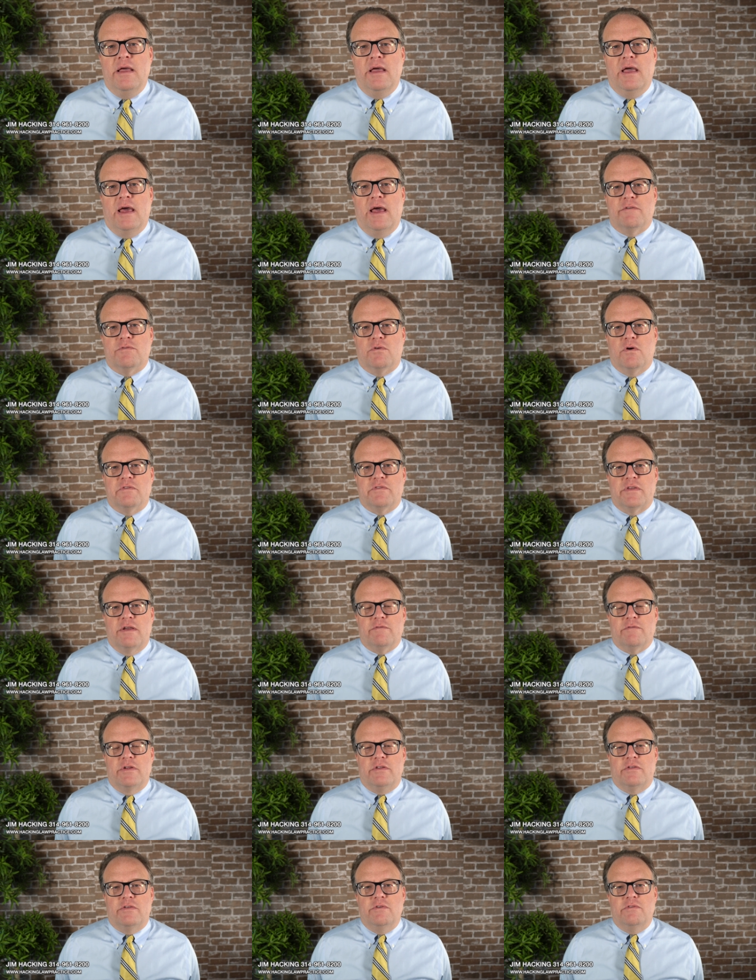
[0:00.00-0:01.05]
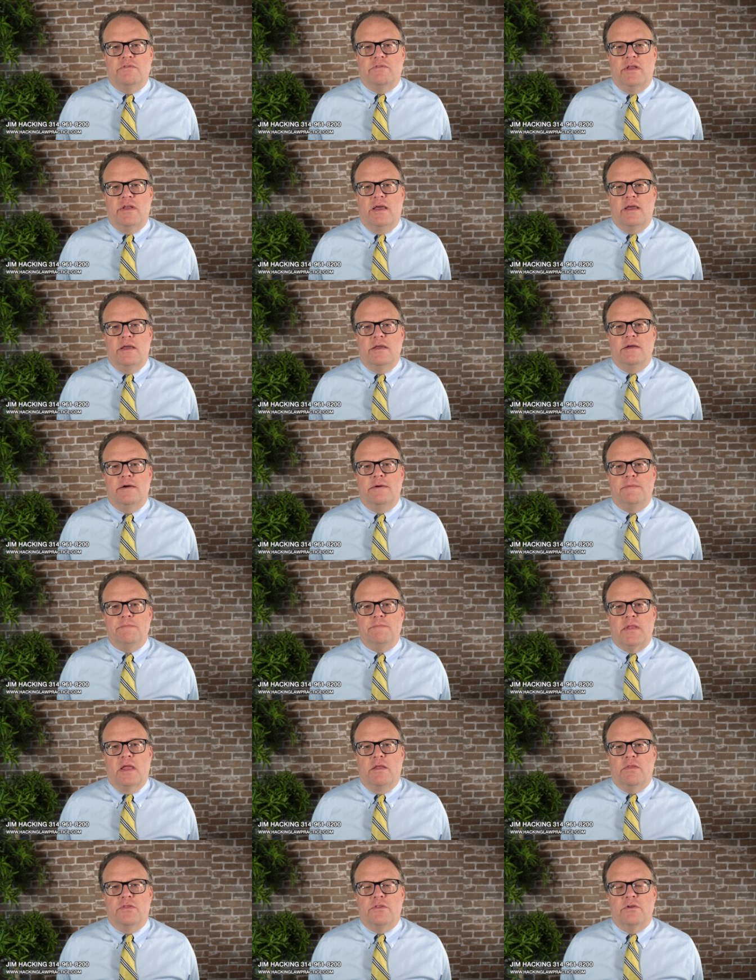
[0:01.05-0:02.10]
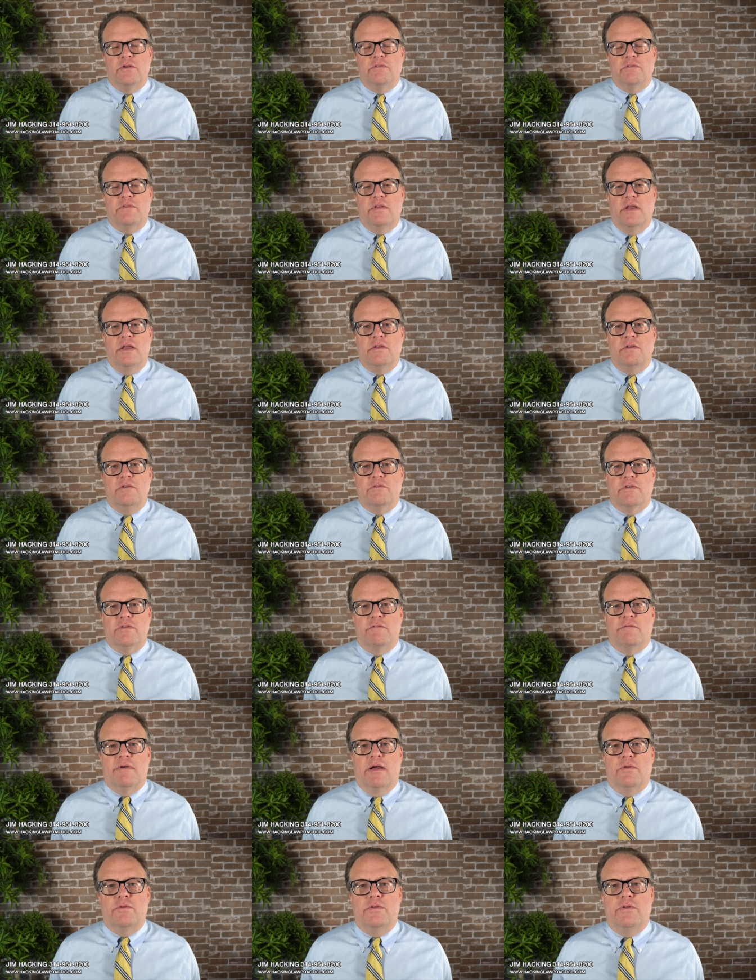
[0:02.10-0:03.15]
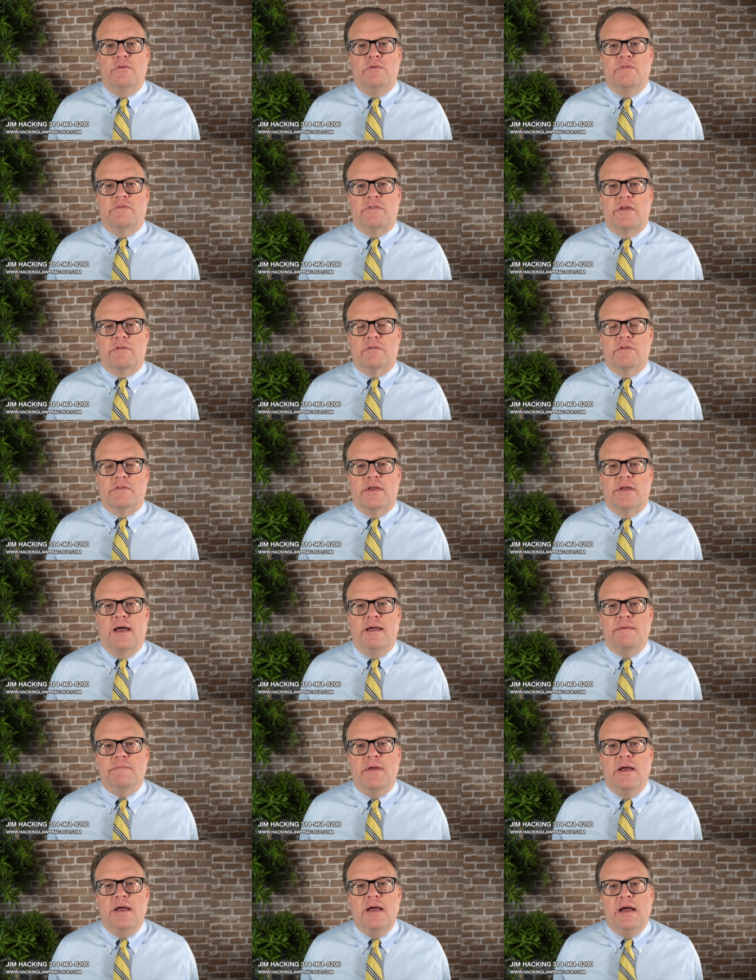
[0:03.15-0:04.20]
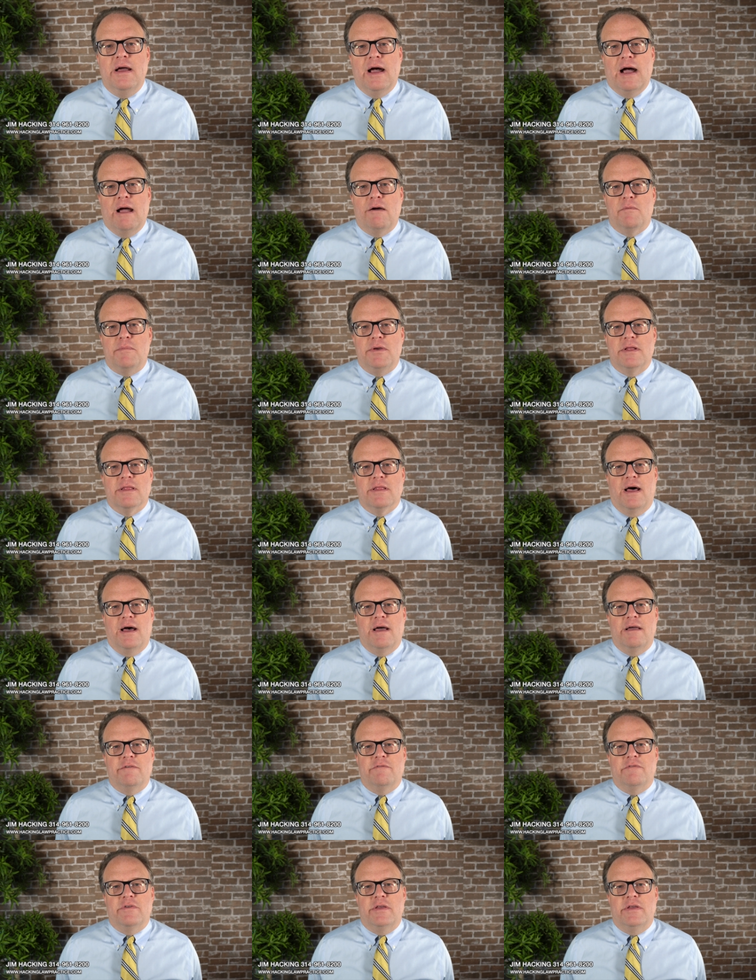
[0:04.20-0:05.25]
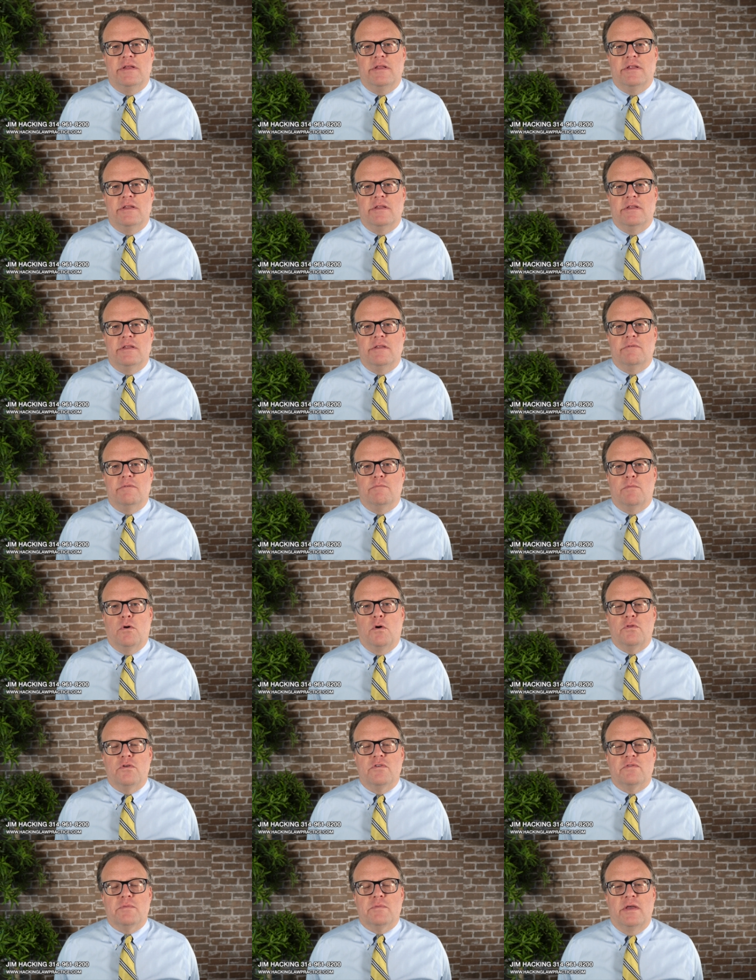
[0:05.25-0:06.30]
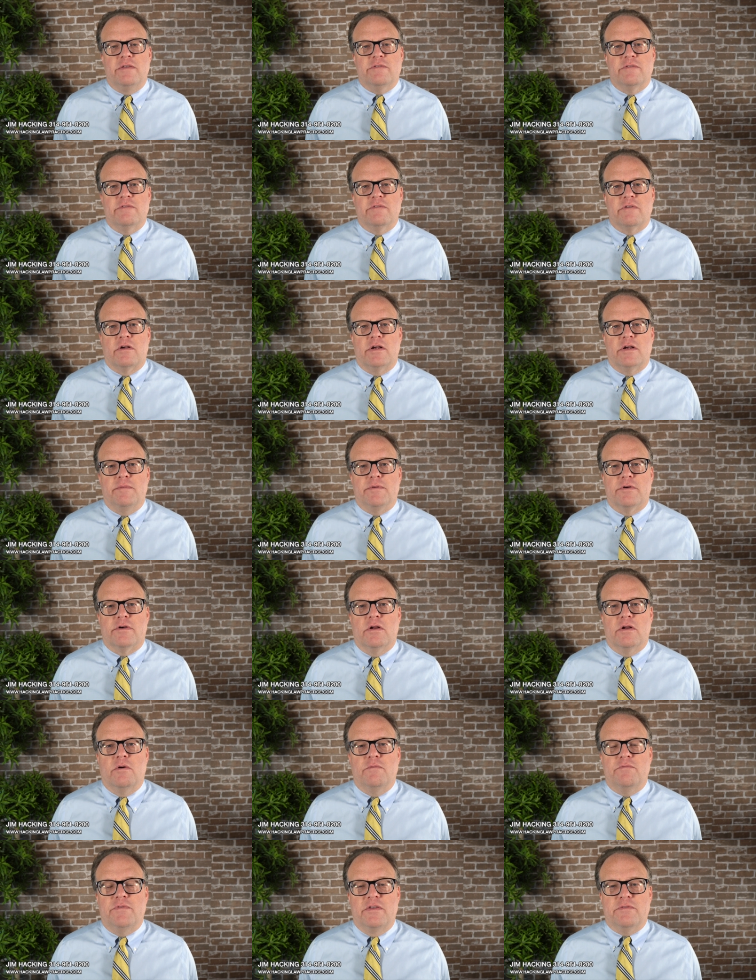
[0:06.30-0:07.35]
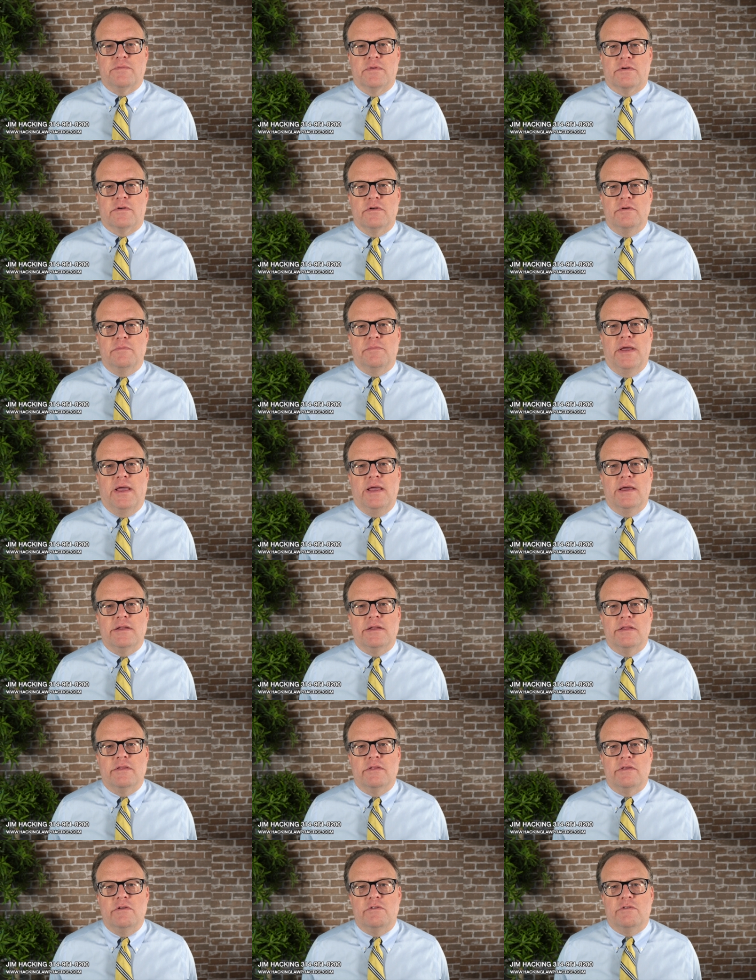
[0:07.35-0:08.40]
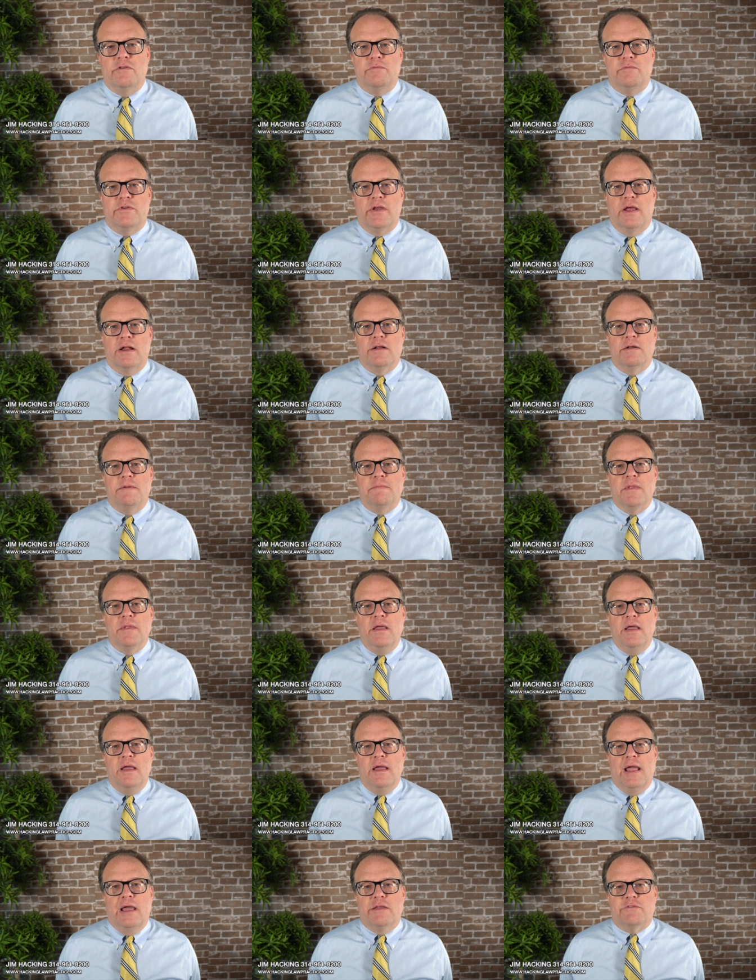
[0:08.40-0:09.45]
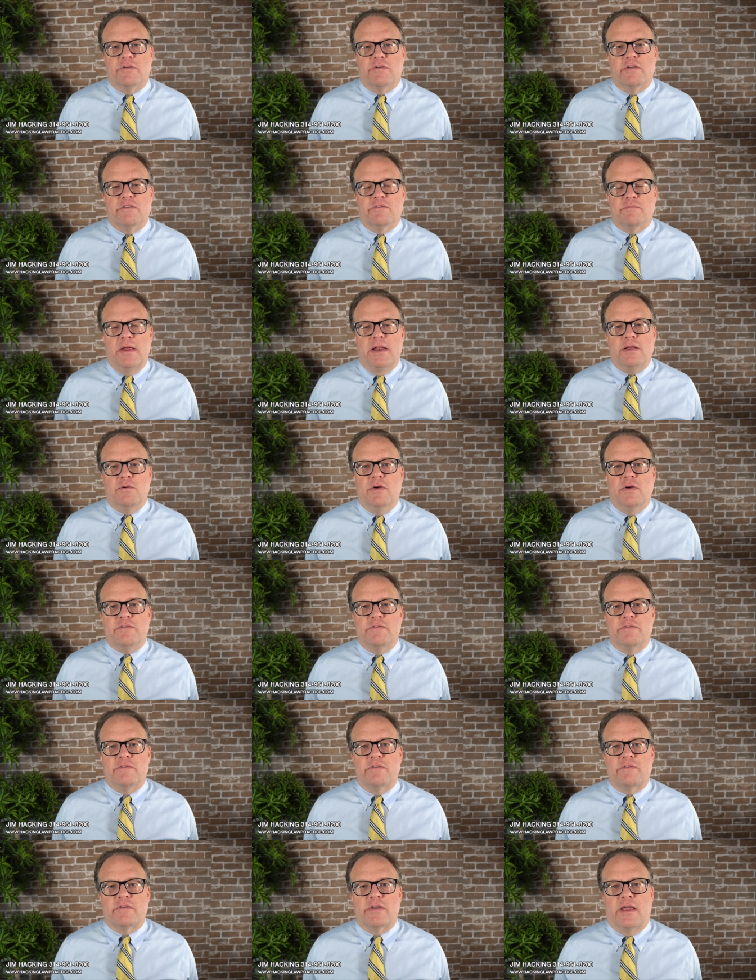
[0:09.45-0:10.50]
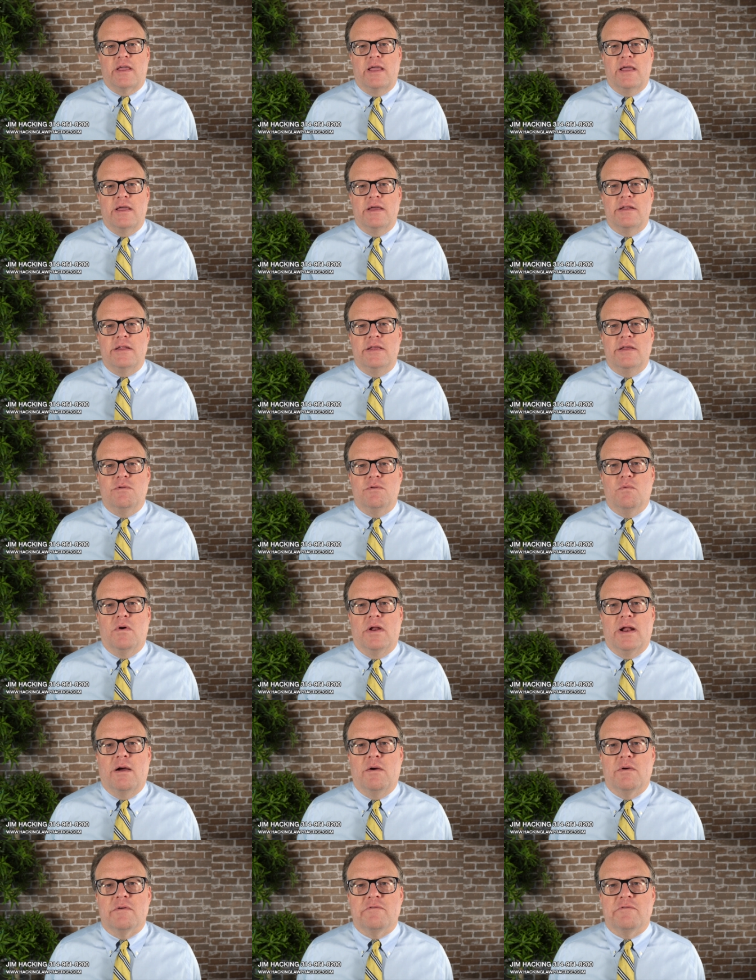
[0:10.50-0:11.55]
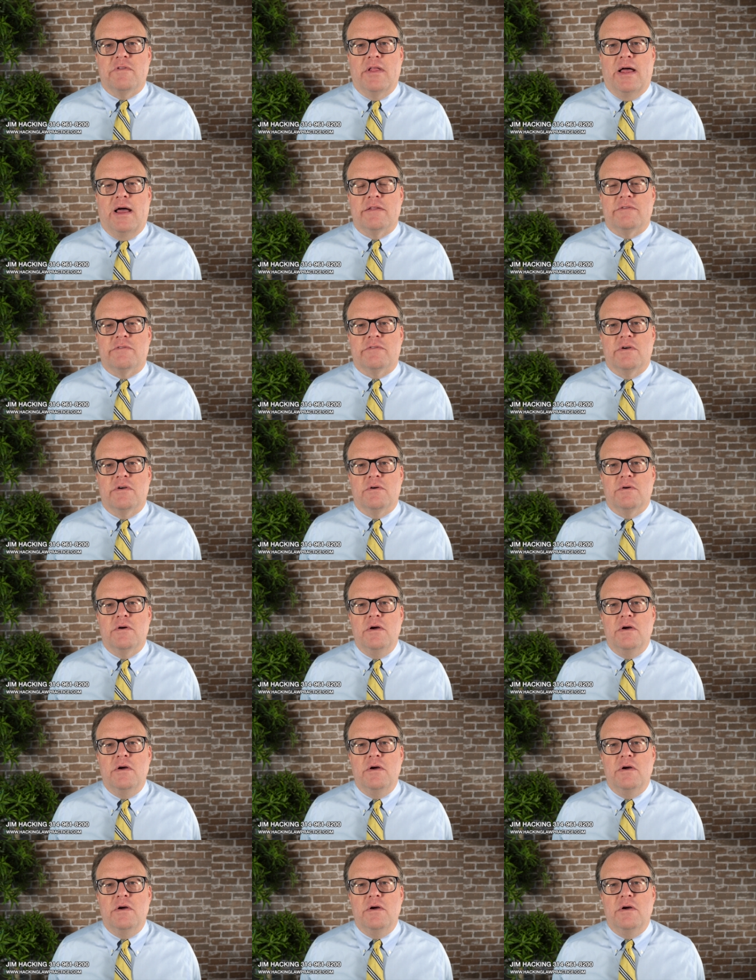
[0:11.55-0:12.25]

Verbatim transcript: And of course, every Tuesday and Thursday, usually around noon Central Time, I will be live in both those places, our Immigrant Home Facebook group and in the YouTube channel, answering as many questions as I can in one hour flat. So